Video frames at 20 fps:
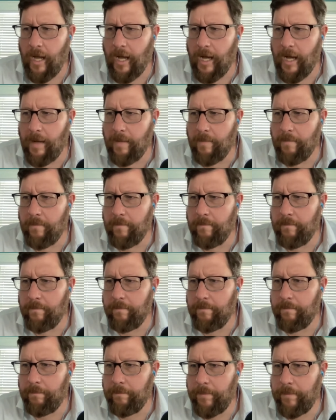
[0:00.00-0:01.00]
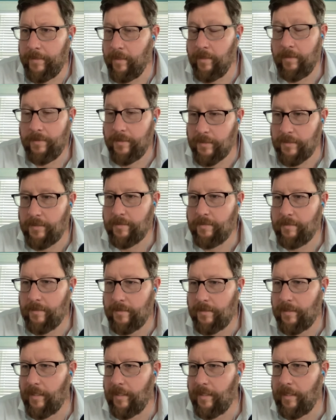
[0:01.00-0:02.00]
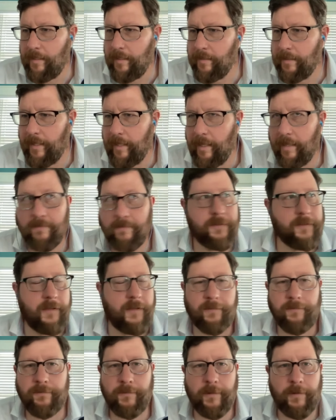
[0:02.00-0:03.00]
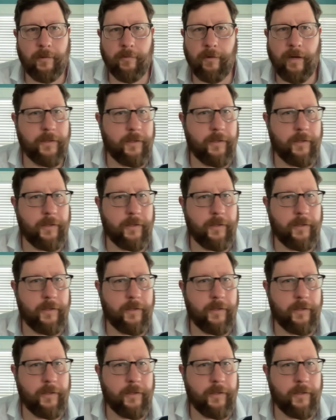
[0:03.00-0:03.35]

But, you know, just seeing the kind of stuff around